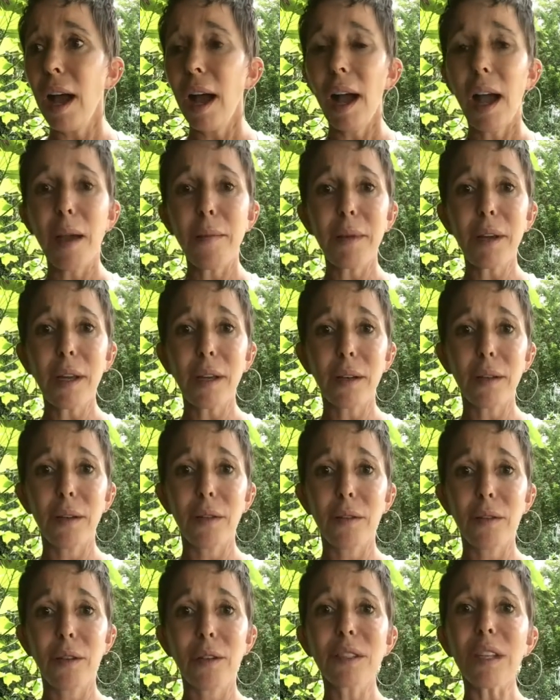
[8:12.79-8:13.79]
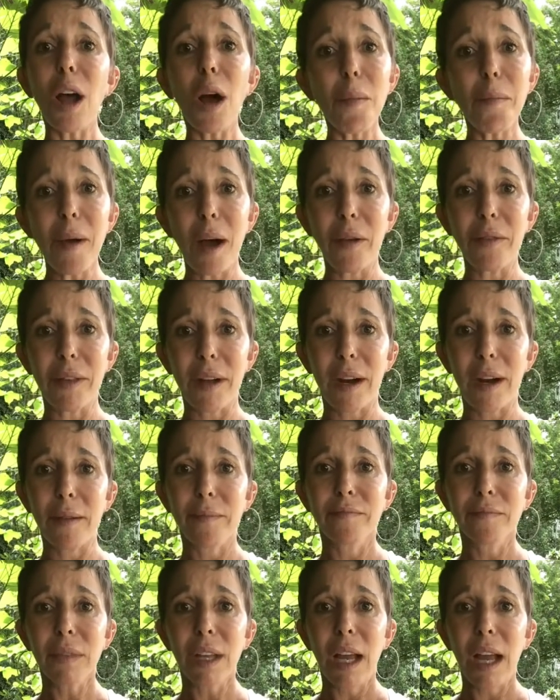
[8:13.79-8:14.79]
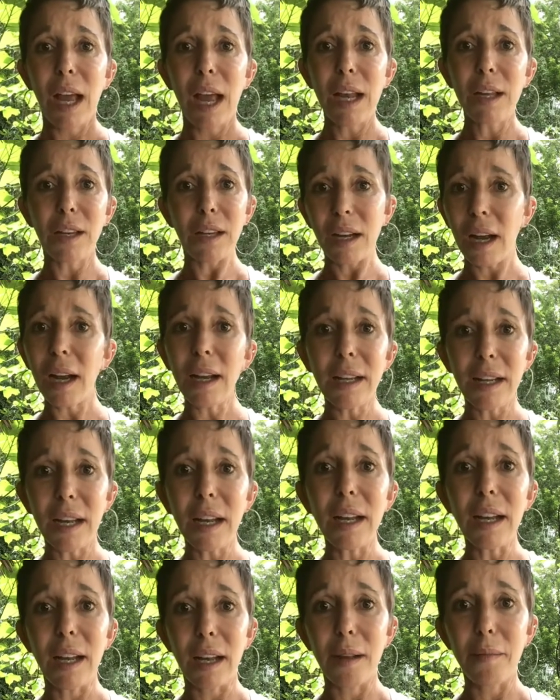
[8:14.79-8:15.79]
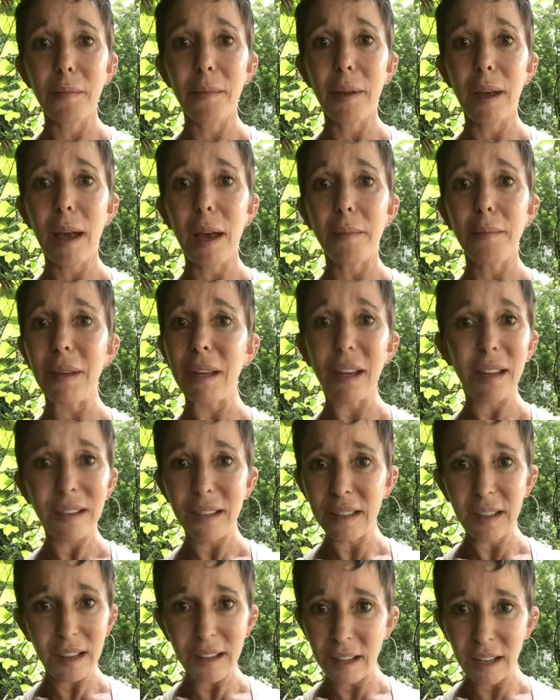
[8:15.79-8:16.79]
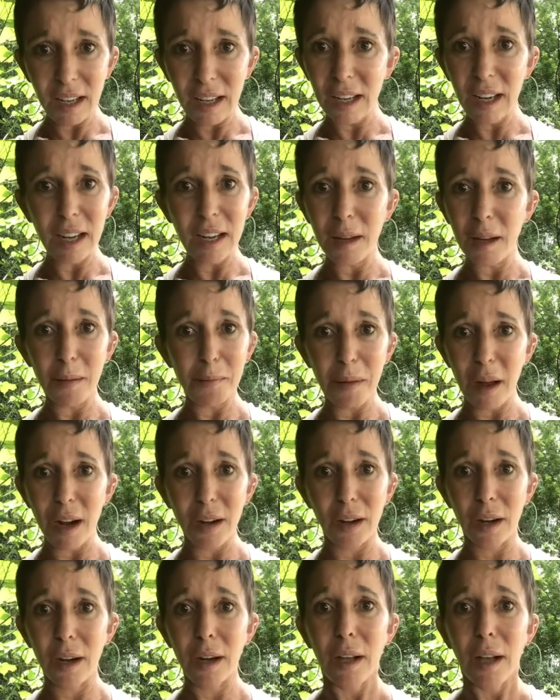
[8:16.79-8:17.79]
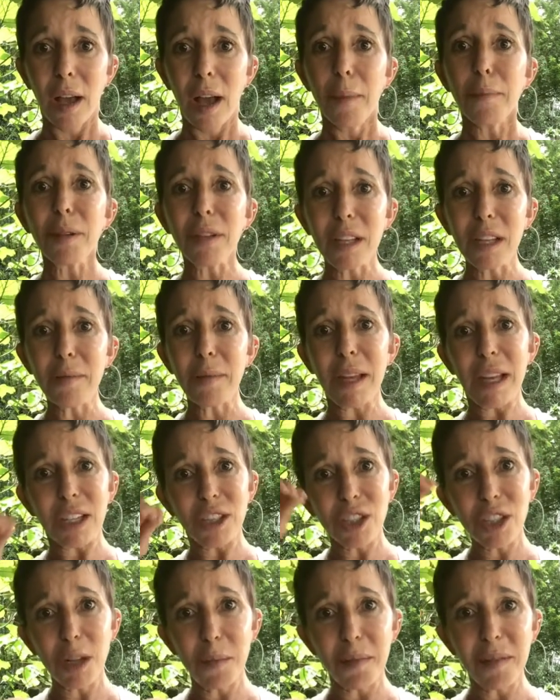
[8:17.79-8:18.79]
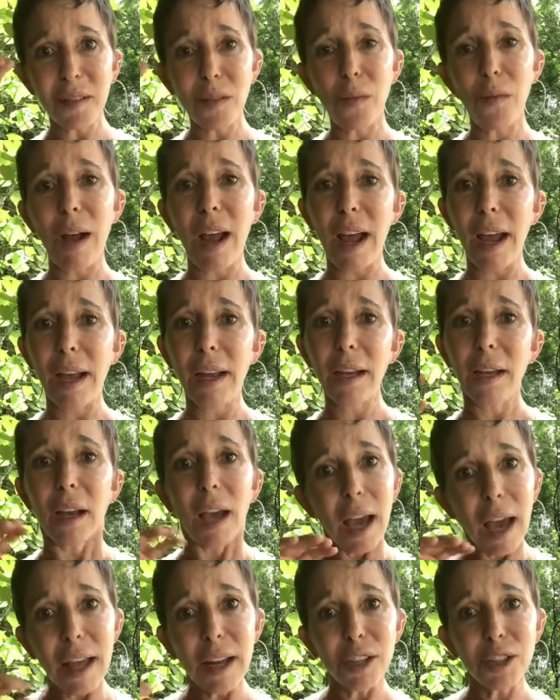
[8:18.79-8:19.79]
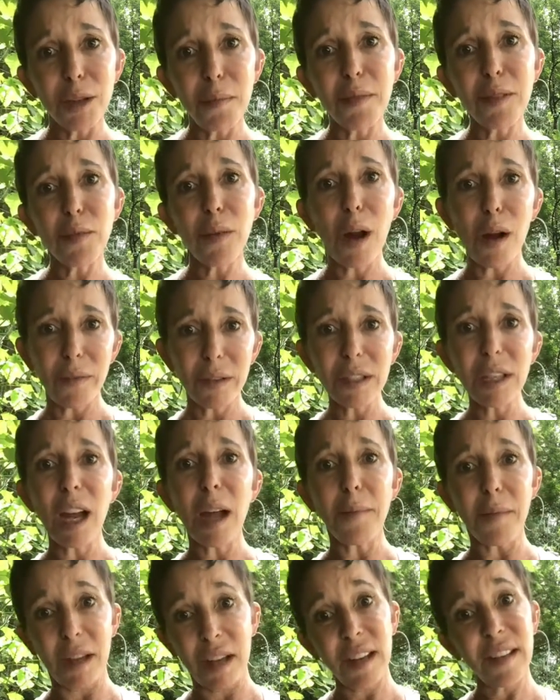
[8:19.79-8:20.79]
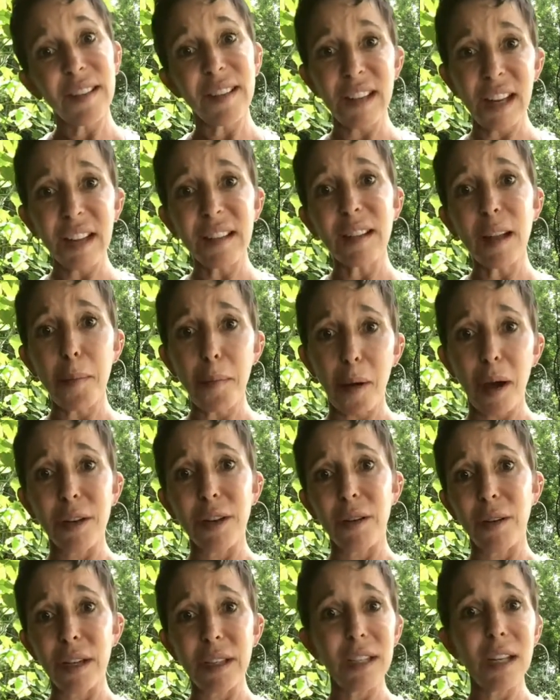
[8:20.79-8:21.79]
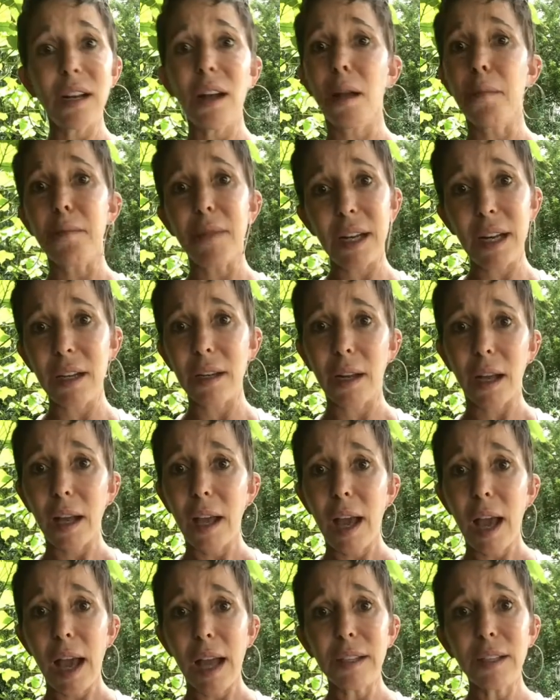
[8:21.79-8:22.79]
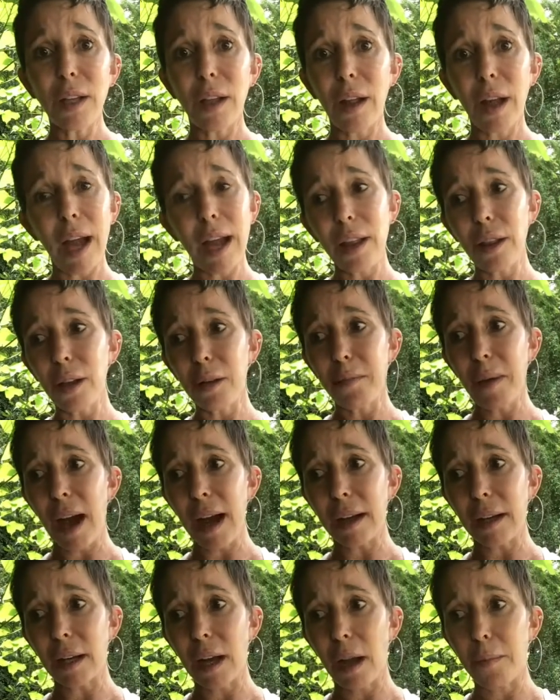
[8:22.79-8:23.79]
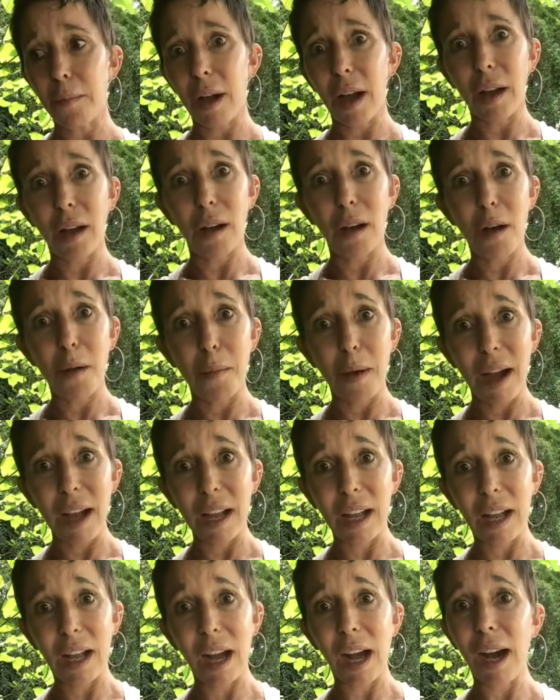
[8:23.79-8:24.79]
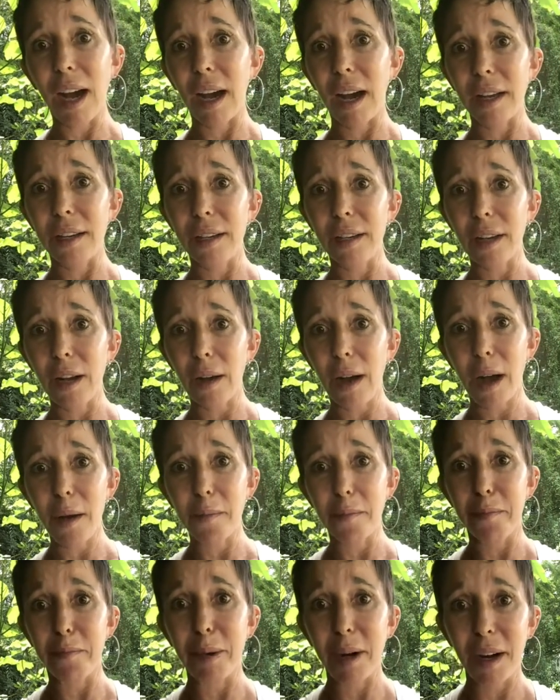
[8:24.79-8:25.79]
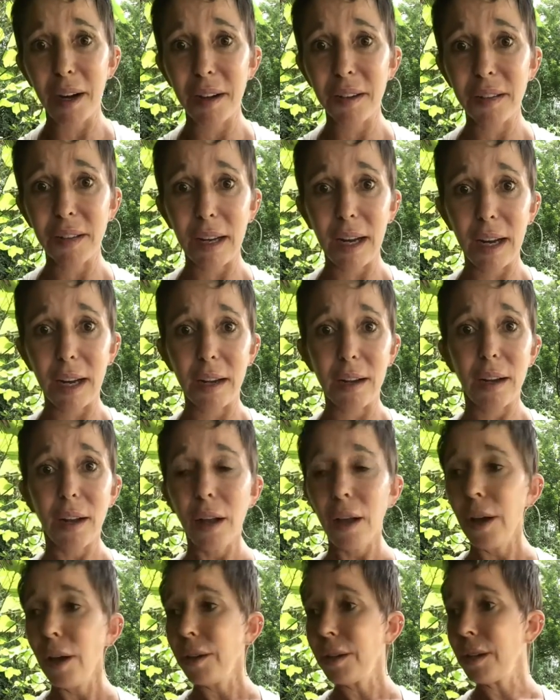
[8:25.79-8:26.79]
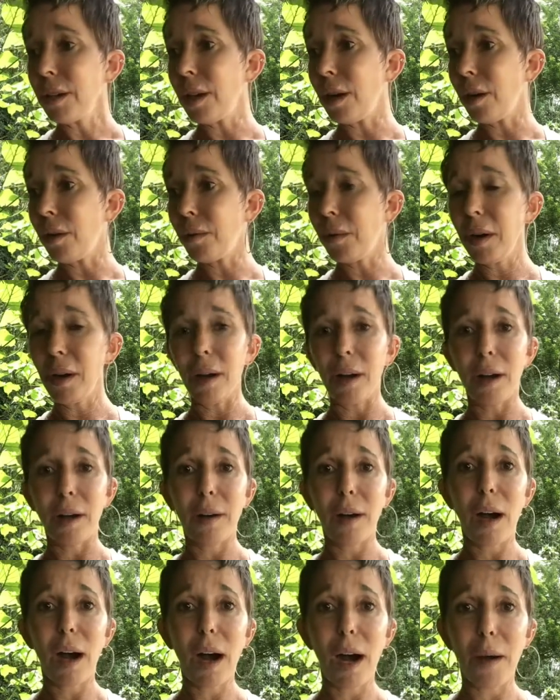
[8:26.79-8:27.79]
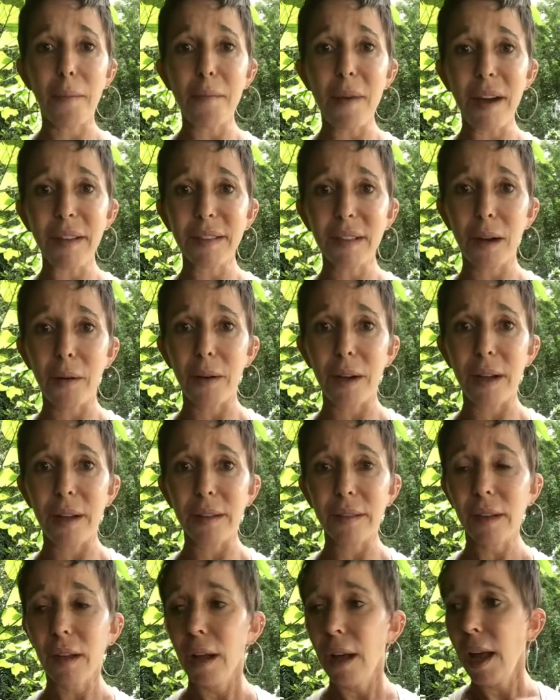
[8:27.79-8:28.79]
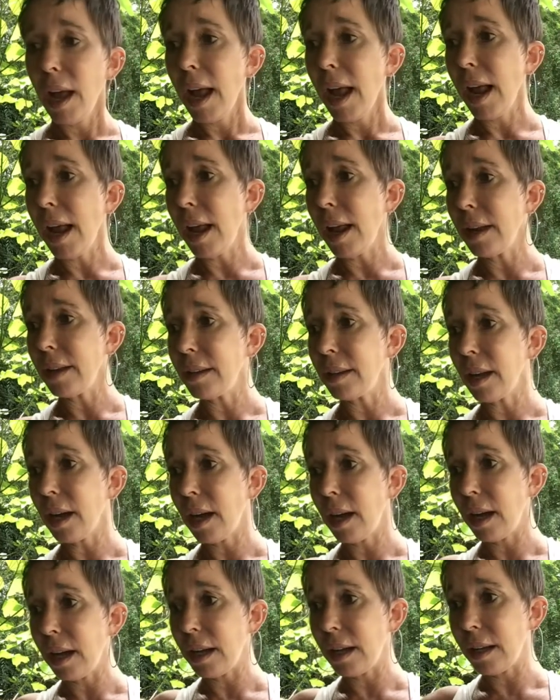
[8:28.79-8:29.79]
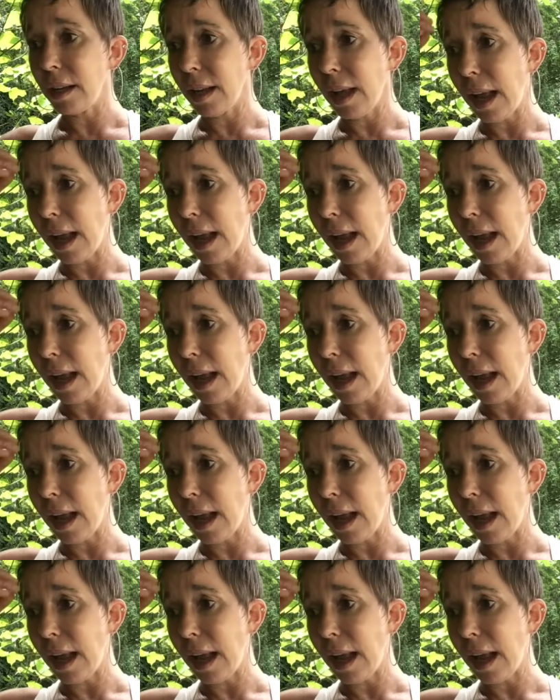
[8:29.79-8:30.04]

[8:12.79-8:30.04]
I mean, there's help out there. And you got to get it, because it doesn't get any better. Believe me, it chips away, and it chips away over time, and it sneaks up on you. It did on me, until I look back and I'm like, oh my God, you know, how embarrassing, and, you know, what a hot mess I was. And that